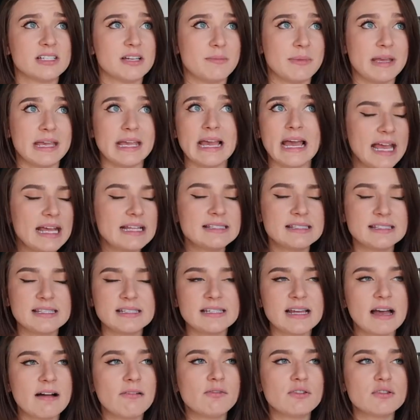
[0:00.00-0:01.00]
to me. It's
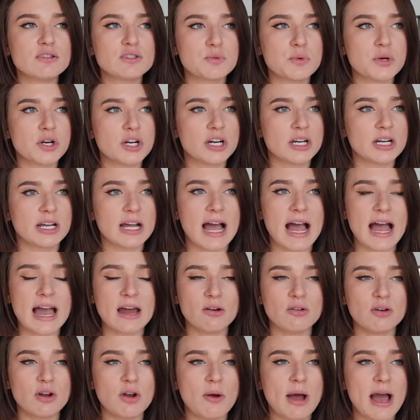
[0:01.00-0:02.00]
the devil's work. I
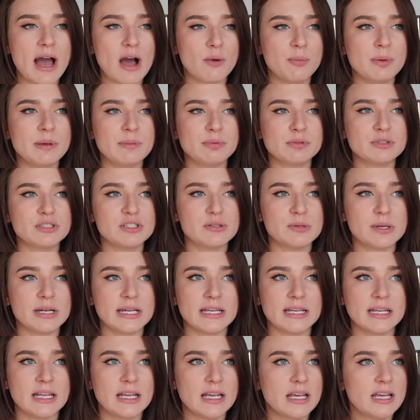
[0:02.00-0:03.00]
don't know how people do
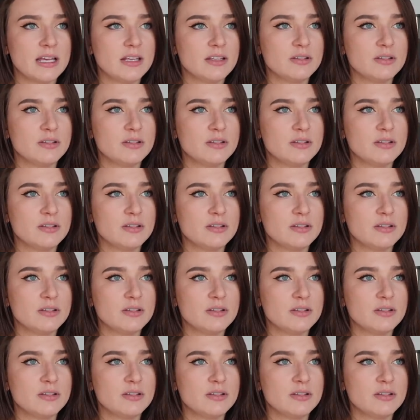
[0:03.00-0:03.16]
it.